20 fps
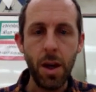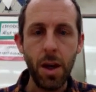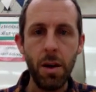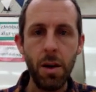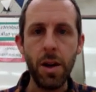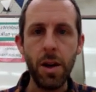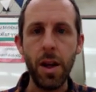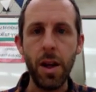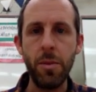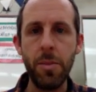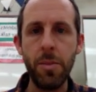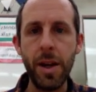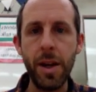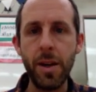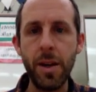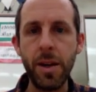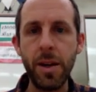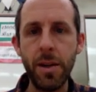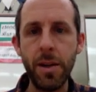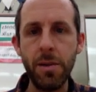All right, I'm going to make
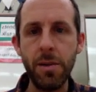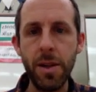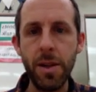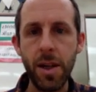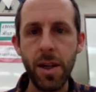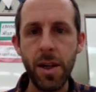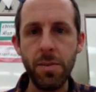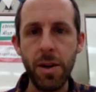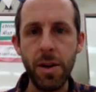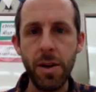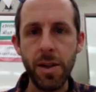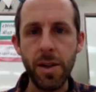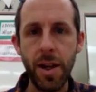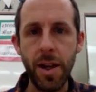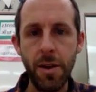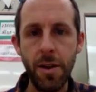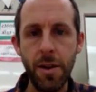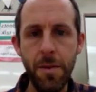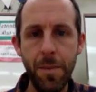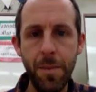another text box
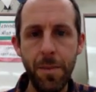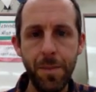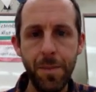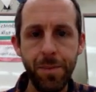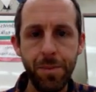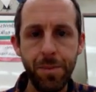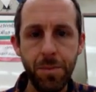now